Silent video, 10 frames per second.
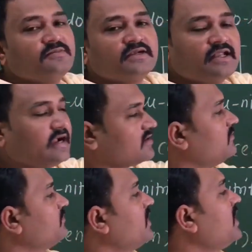metal
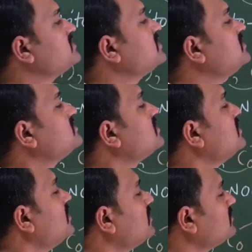atom, hence it is
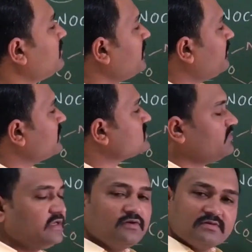the prefix
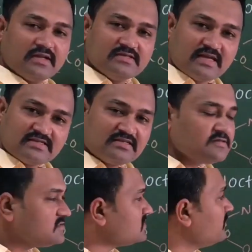we usually use as a
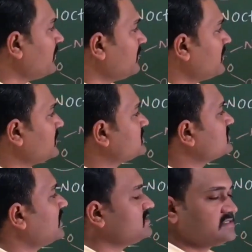simple prefix,
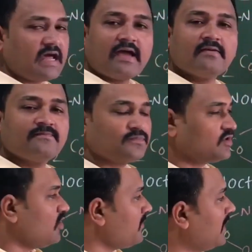that is
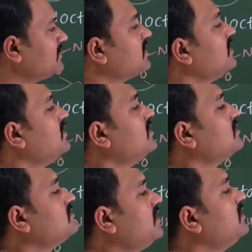dicobalt.
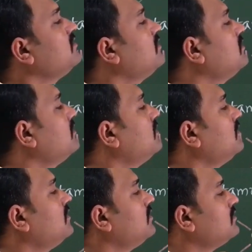Then
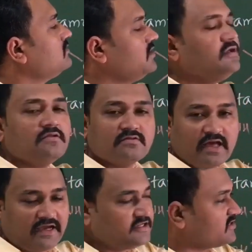the
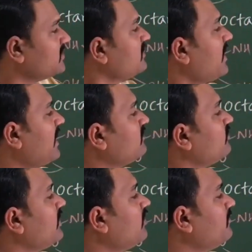nitrate, and
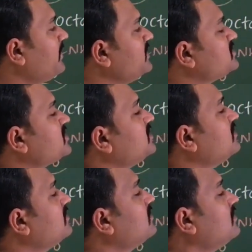we have
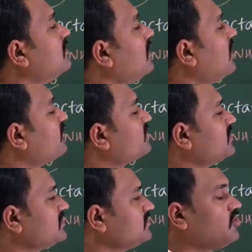mentioned
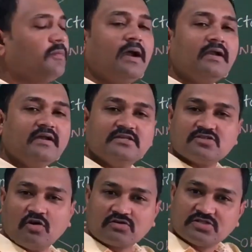after the cobalt
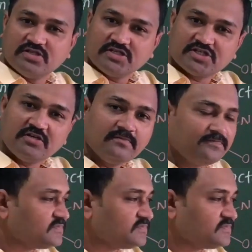its oxidation